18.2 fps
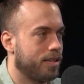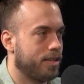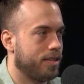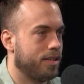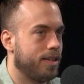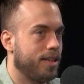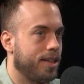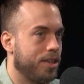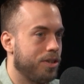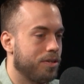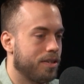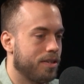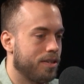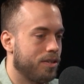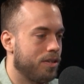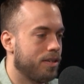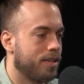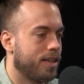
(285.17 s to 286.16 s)
And you
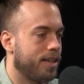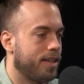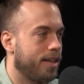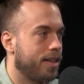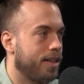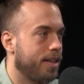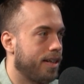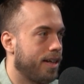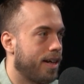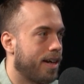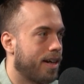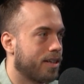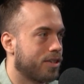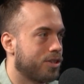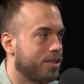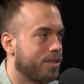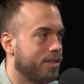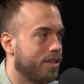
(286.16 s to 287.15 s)
could look at any
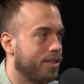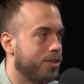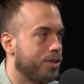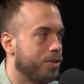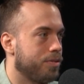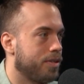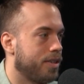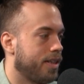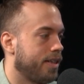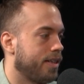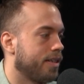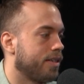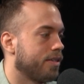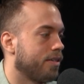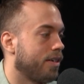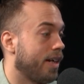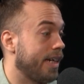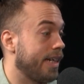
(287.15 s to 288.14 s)
action that you take,
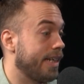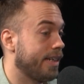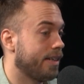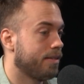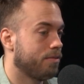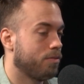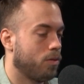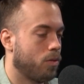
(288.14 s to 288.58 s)
or any